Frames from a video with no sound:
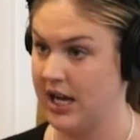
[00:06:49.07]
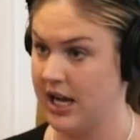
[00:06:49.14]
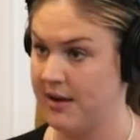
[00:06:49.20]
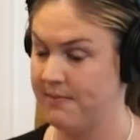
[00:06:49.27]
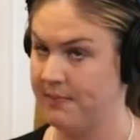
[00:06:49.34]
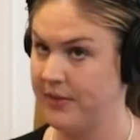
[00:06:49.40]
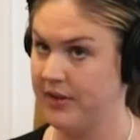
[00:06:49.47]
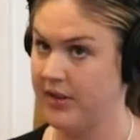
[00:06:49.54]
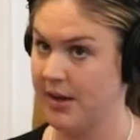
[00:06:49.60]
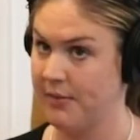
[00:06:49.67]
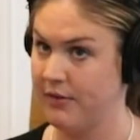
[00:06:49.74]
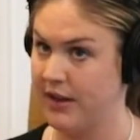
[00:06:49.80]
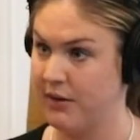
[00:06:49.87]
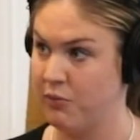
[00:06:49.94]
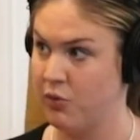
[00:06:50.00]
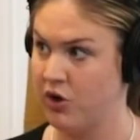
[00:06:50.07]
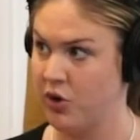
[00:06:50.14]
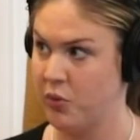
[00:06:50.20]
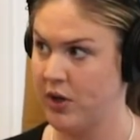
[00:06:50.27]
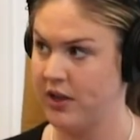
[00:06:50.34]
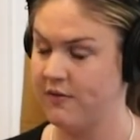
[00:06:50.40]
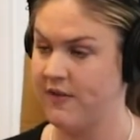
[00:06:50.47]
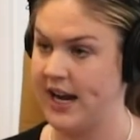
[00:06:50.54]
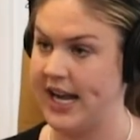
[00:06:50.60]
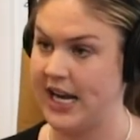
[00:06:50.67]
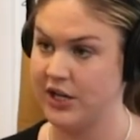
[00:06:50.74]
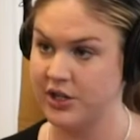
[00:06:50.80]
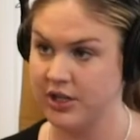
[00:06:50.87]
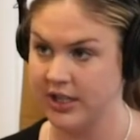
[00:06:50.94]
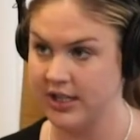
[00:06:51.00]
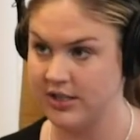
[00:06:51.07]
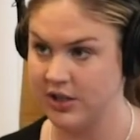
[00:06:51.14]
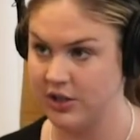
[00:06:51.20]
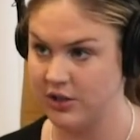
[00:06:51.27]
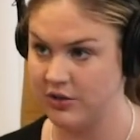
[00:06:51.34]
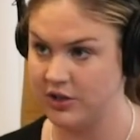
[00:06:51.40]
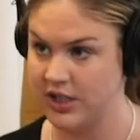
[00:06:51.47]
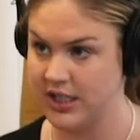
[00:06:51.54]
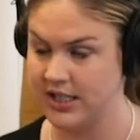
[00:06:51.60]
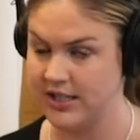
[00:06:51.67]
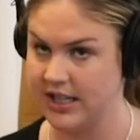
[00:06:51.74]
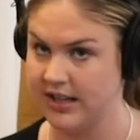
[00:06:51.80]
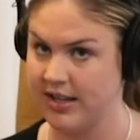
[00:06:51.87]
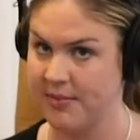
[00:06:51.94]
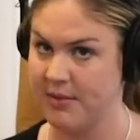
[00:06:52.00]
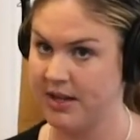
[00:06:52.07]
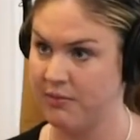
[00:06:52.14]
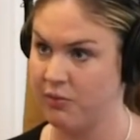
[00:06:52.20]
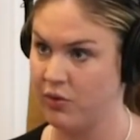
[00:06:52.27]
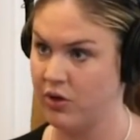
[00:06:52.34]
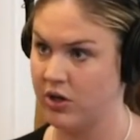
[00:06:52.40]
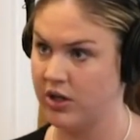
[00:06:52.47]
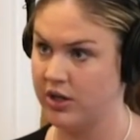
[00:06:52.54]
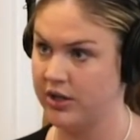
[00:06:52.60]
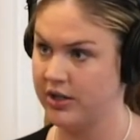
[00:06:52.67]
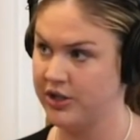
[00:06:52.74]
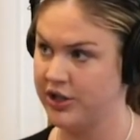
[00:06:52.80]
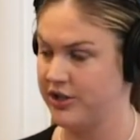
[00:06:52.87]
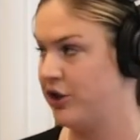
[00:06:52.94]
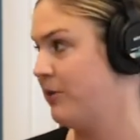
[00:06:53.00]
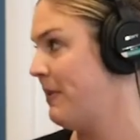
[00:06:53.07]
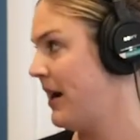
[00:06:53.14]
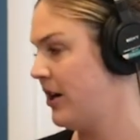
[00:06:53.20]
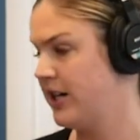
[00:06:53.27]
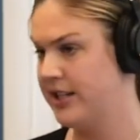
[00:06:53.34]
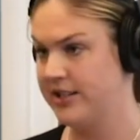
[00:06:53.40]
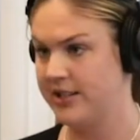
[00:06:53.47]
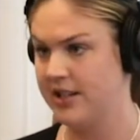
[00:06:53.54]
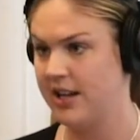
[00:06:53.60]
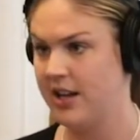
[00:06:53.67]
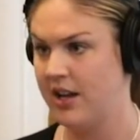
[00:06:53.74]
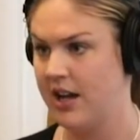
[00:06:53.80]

Um, some of them were with financial institutions, and some of them were just her parents.